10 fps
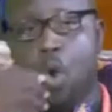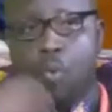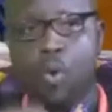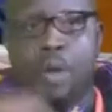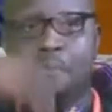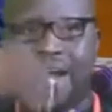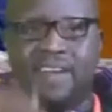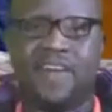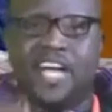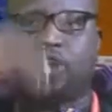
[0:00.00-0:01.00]
We will
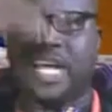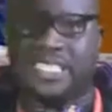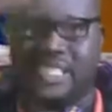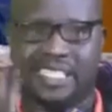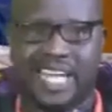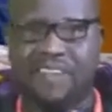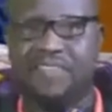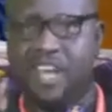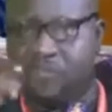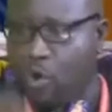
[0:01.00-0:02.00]
manufacture a 6
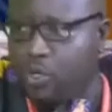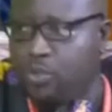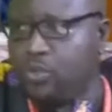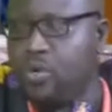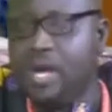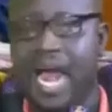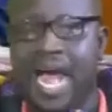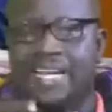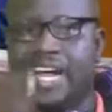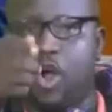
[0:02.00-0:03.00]
kVA for you,
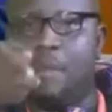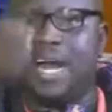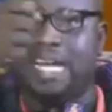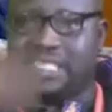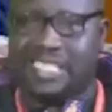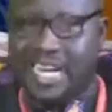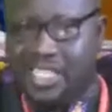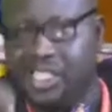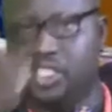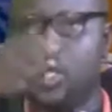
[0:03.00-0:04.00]
and then come and
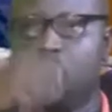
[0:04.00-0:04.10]
exchange it,